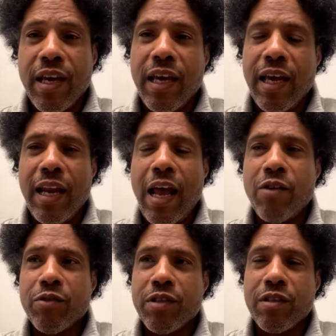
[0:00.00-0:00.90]
and I
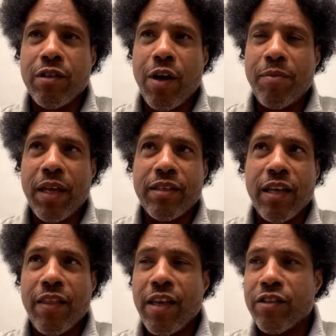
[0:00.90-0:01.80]
don't, I'm not
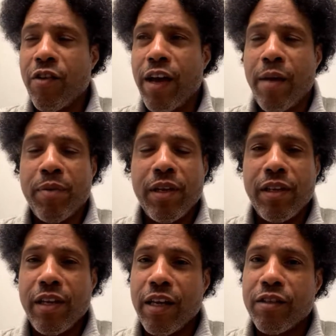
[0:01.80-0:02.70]
saying that's going to happen in
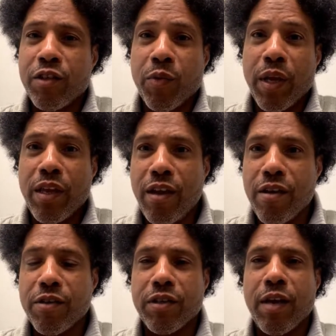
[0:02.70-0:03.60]
the next 3 years.